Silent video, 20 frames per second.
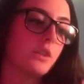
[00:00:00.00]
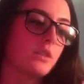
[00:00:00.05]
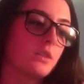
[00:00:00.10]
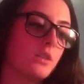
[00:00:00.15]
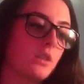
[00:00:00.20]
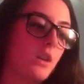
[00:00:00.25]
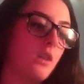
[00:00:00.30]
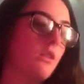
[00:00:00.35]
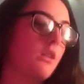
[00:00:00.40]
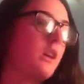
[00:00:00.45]

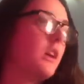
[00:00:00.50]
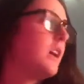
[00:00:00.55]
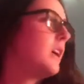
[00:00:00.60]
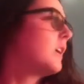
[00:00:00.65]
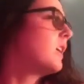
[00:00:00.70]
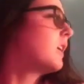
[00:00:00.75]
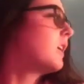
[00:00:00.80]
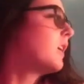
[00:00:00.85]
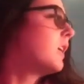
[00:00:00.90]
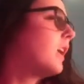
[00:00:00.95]
so
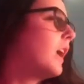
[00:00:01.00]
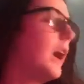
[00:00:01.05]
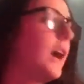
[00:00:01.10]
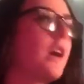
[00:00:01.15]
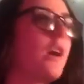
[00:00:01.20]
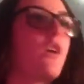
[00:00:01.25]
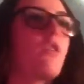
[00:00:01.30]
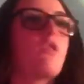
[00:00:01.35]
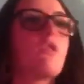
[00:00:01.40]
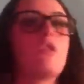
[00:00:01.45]
I
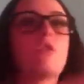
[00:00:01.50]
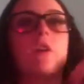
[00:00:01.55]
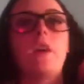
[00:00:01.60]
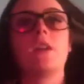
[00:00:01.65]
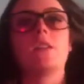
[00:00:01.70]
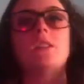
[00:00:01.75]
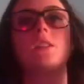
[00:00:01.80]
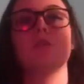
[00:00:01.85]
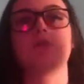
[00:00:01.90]
go through phases.